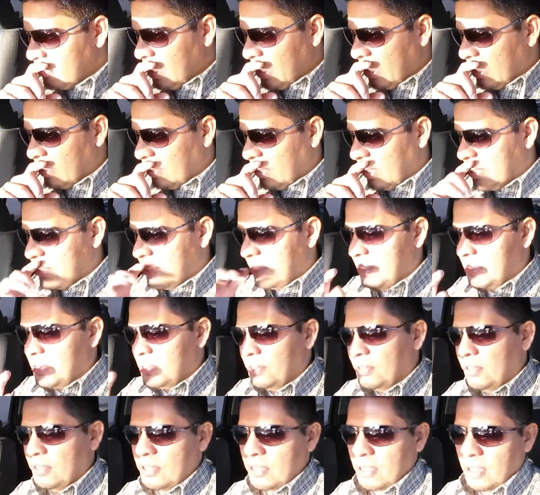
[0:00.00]
you know,
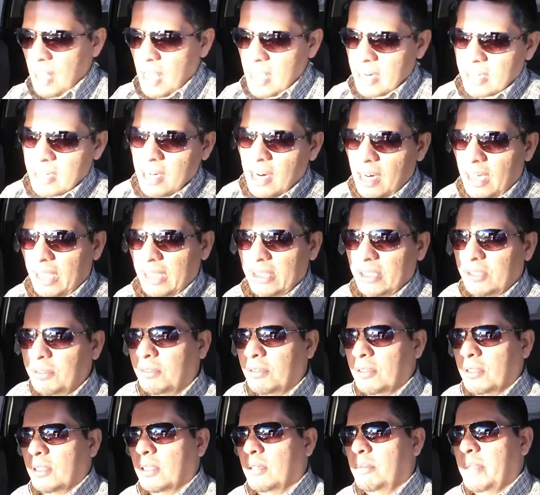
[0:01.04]
there's a lot of costs
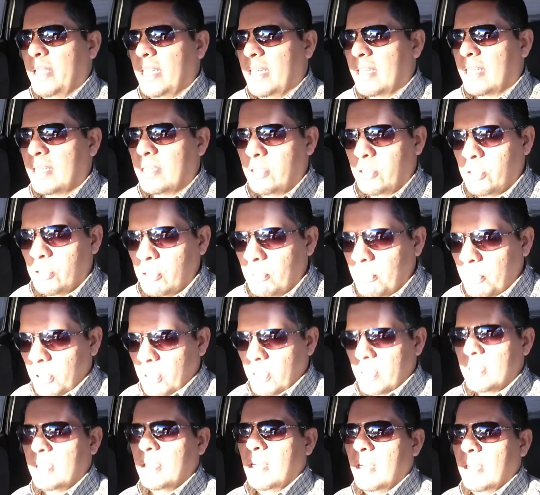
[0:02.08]
for being a
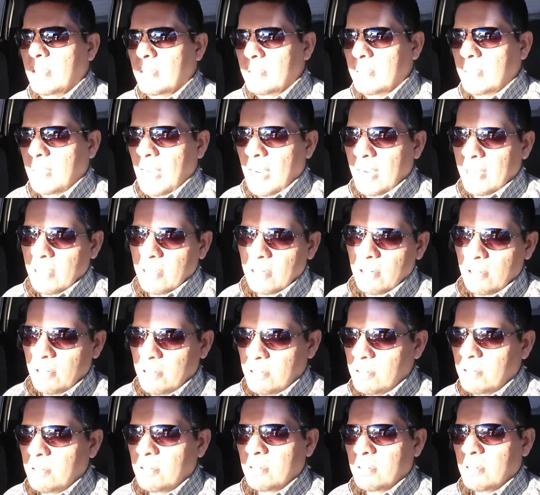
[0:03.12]
consumer, and yeah, you know,
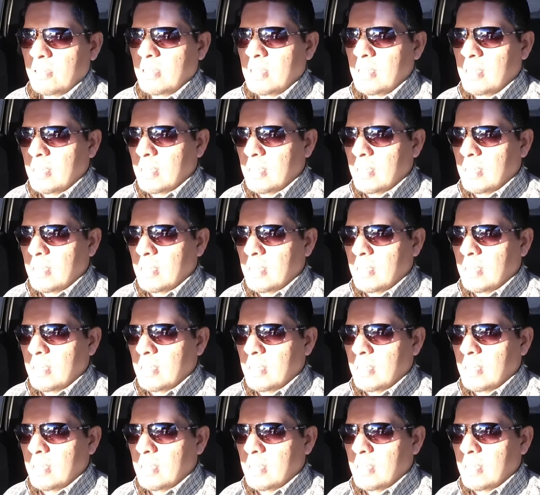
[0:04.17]
these are